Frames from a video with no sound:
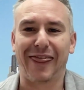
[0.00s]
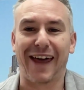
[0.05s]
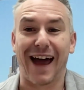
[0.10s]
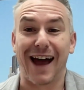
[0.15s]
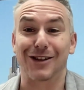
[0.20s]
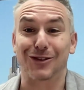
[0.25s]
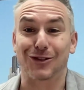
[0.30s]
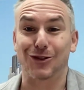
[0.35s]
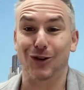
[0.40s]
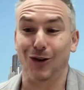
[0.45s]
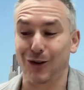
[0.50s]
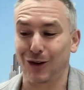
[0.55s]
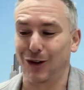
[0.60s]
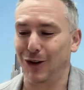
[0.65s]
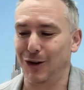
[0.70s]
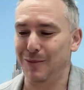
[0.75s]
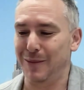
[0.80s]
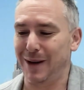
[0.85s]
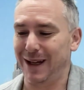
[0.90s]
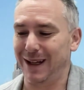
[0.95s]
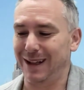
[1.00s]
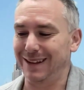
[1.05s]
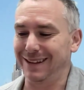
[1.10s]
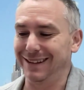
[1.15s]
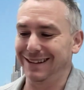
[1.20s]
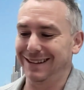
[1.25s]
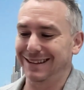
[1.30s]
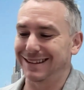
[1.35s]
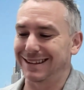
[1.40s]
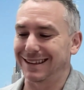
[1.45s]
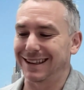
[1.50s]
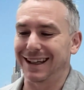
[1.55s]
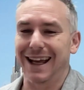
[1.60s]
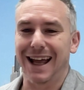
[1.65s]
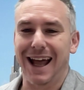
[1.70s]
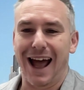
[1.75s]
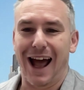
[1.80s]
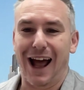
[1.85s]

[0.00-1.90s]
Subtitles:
that document